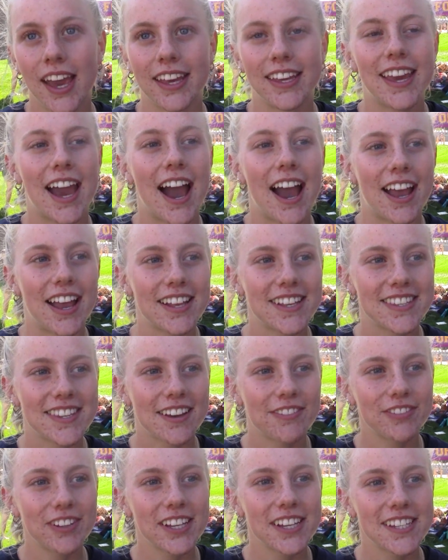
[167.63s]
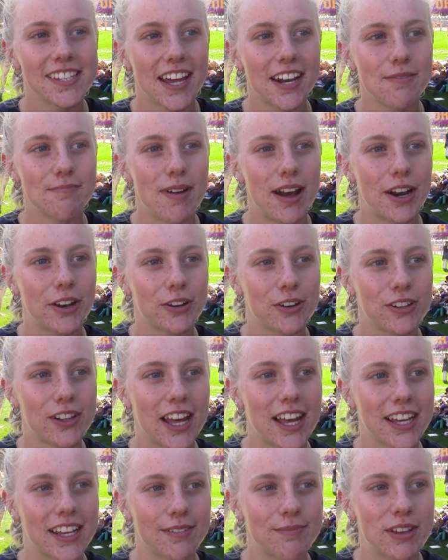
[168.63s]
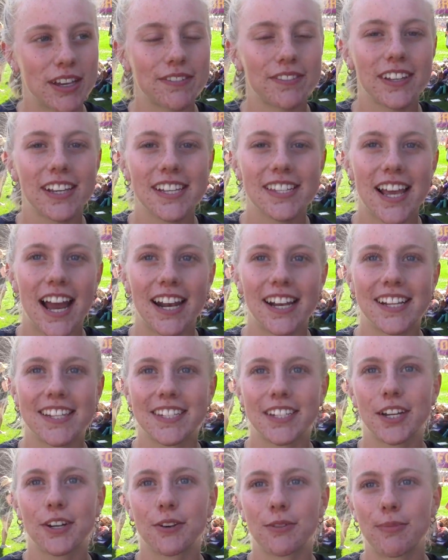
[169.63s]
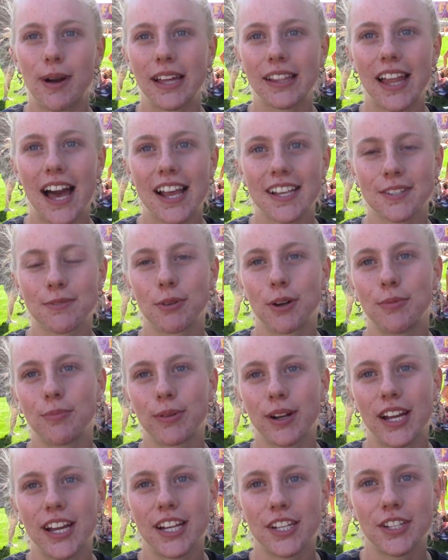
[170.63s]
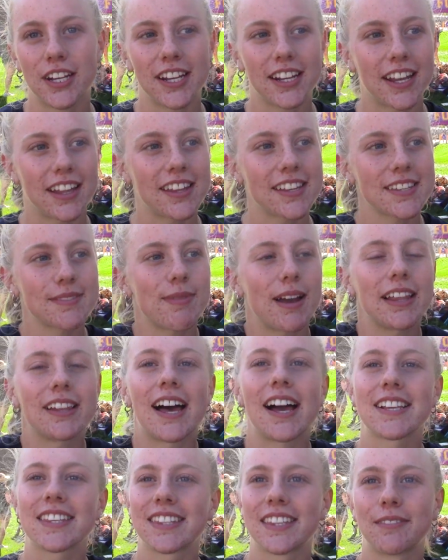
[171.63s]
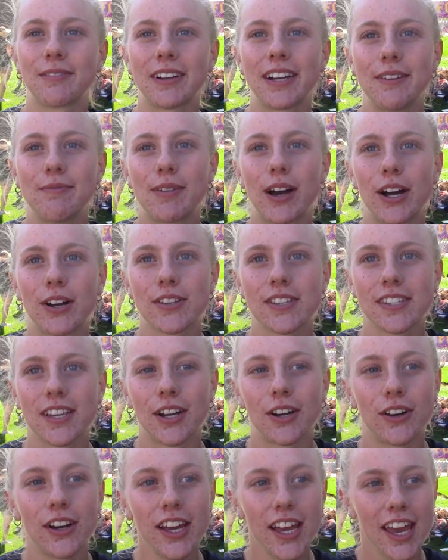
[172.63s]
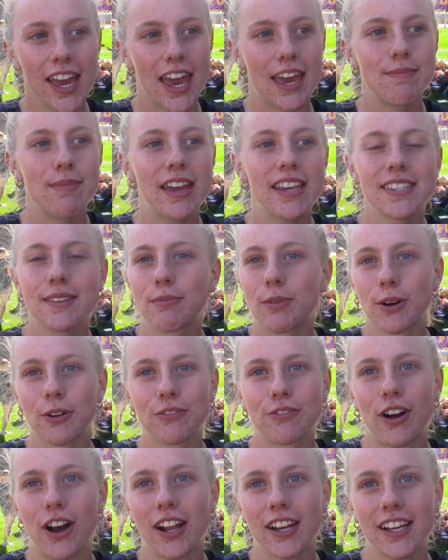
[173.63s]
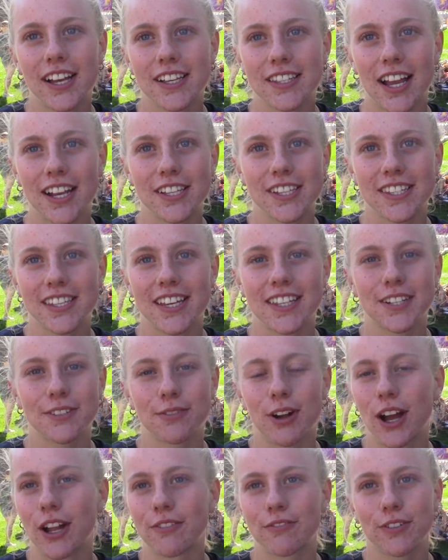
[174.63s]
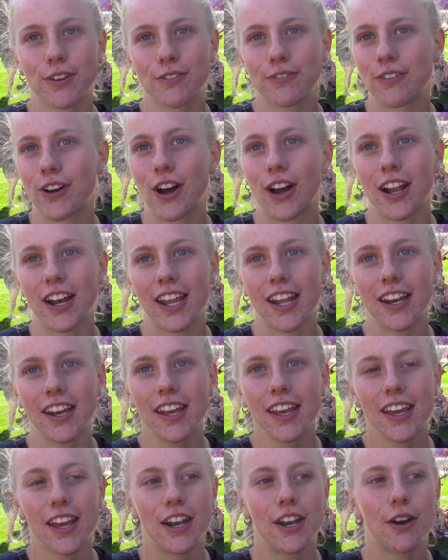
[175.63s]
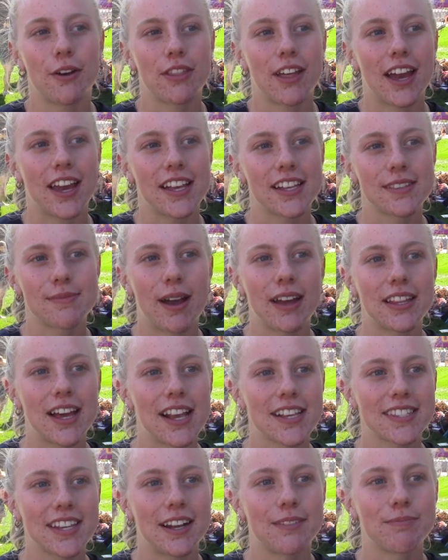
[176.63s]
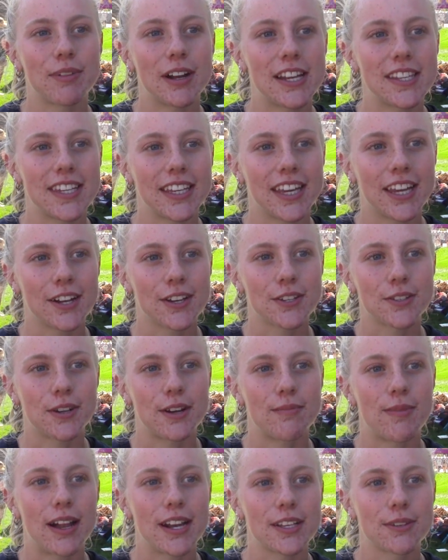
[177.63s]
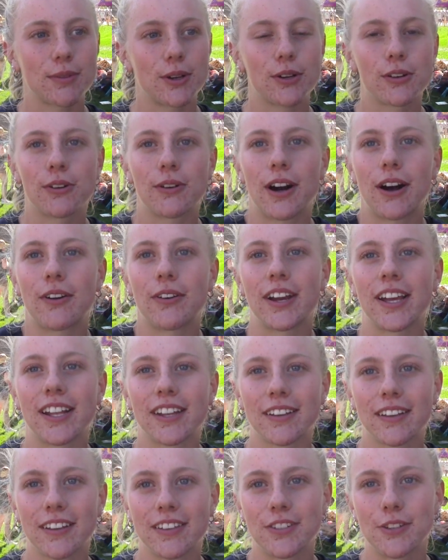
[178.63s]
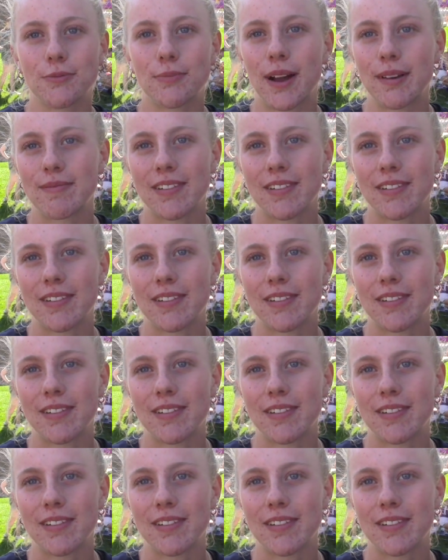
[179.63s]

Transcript: Yeah, it's definitely sentimental. Like I'm definitely excited to go my last Woodbridge, and this is my last Liberty Bell, so it makes it more fun because I just get to run for fun and know that it's my last time racing here, so I might as well go out and do my